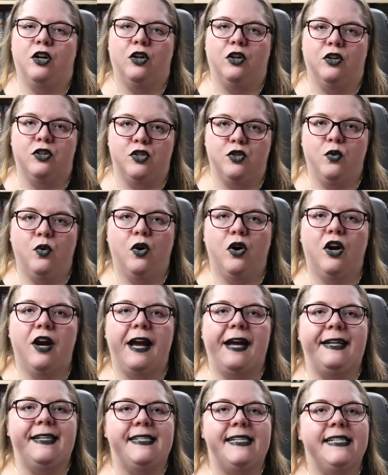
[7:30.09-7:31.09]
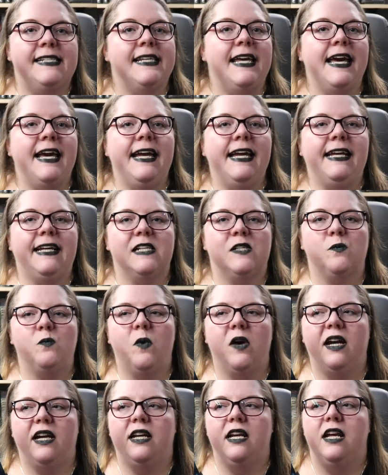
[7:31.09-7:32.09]
her door and says, hey, guess
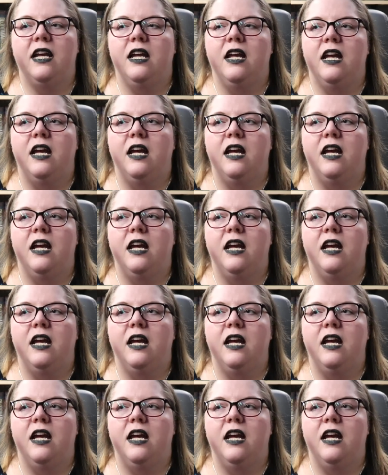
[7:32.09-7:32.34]
what?